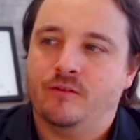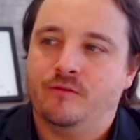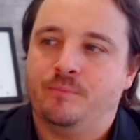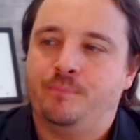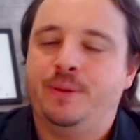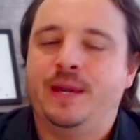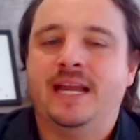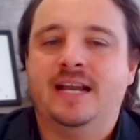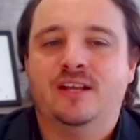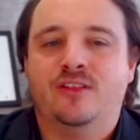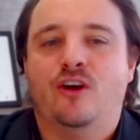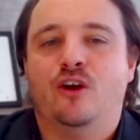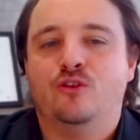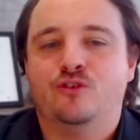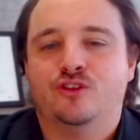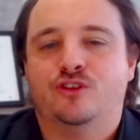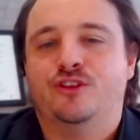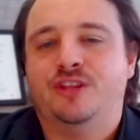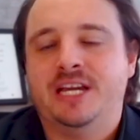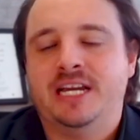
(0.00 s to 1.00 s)
Pick
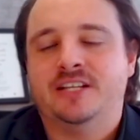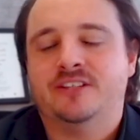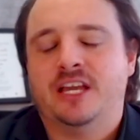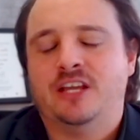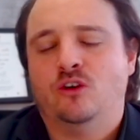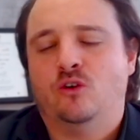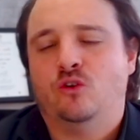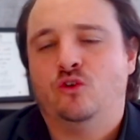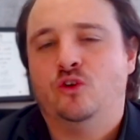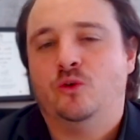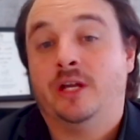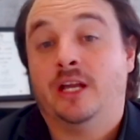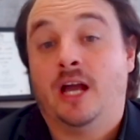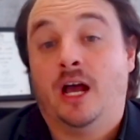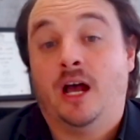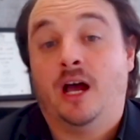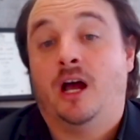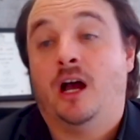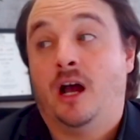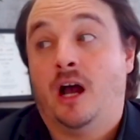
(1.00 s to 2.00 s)
those things that you're doing
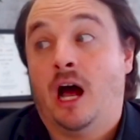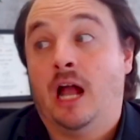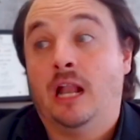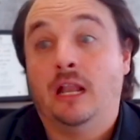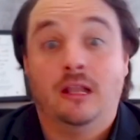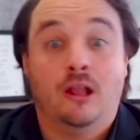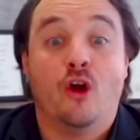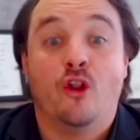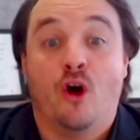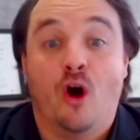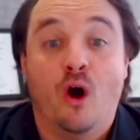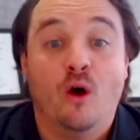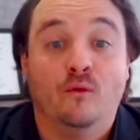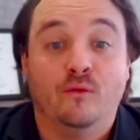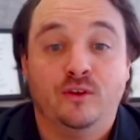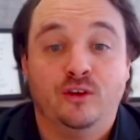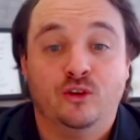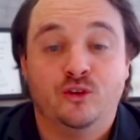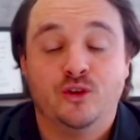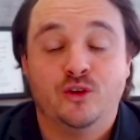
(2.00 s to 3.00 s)
a lot
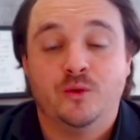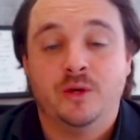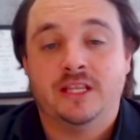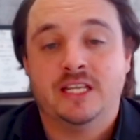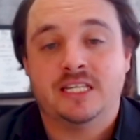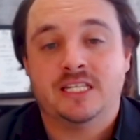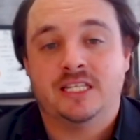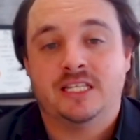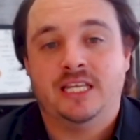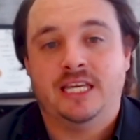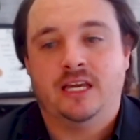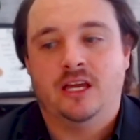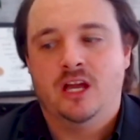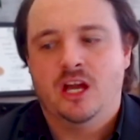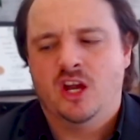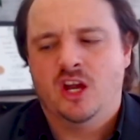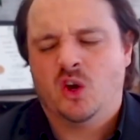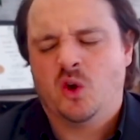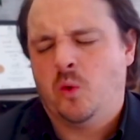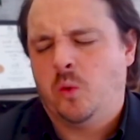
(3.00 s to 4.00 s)
of. You're doing this thing
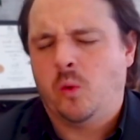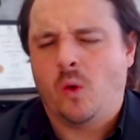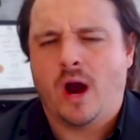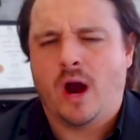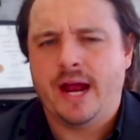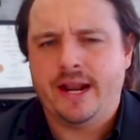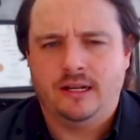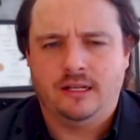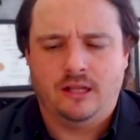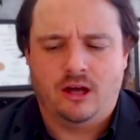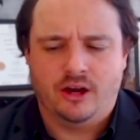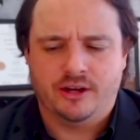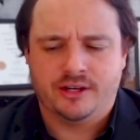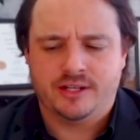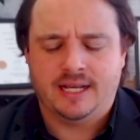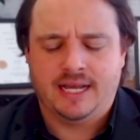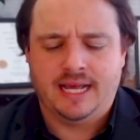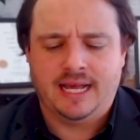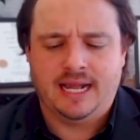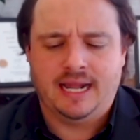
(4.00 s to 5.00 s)
quite a lot,
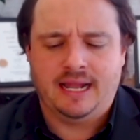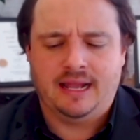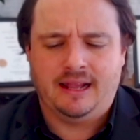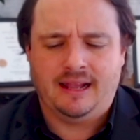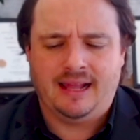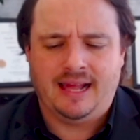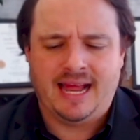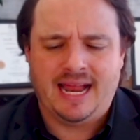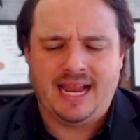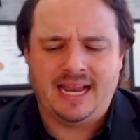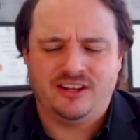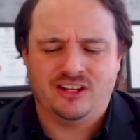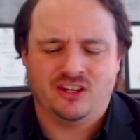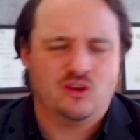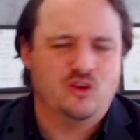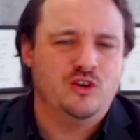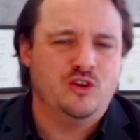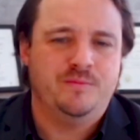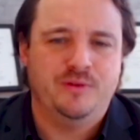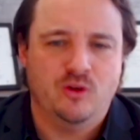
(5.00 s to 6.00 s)
and it
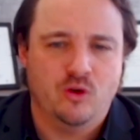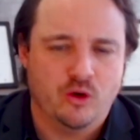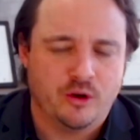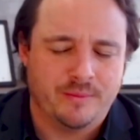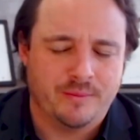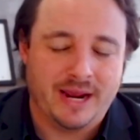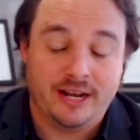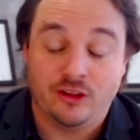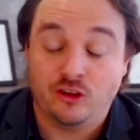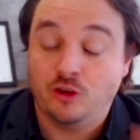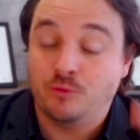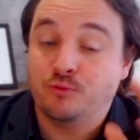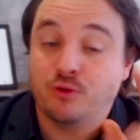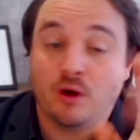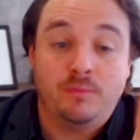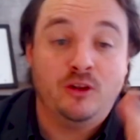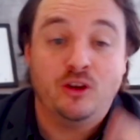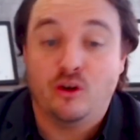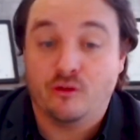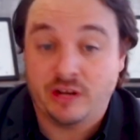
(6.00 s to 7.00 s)
could be automated. You
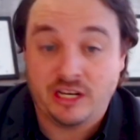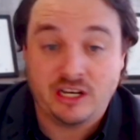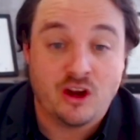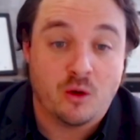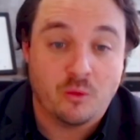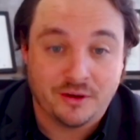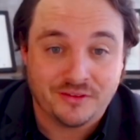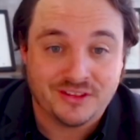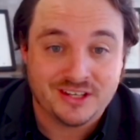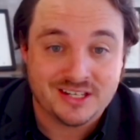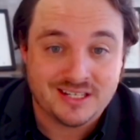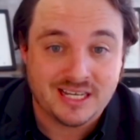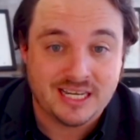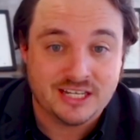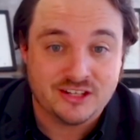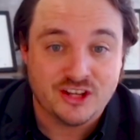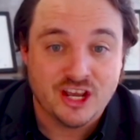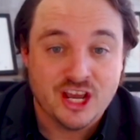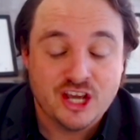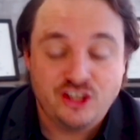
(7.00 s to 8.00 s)
probably already know what this
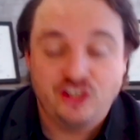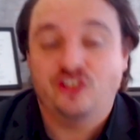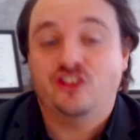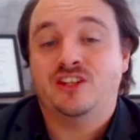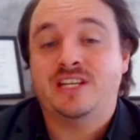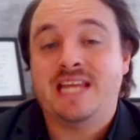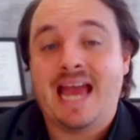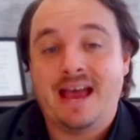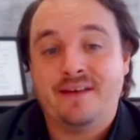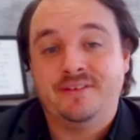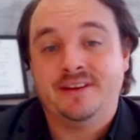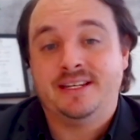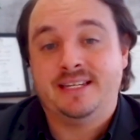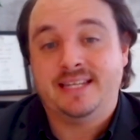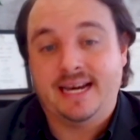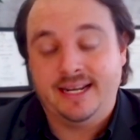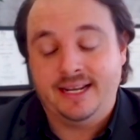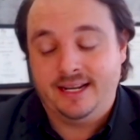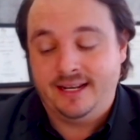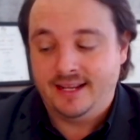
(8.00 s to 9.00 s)
is. You just haven't
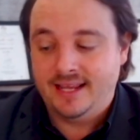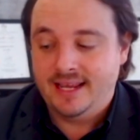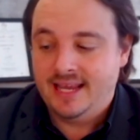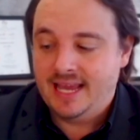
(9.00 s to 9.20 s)
done it.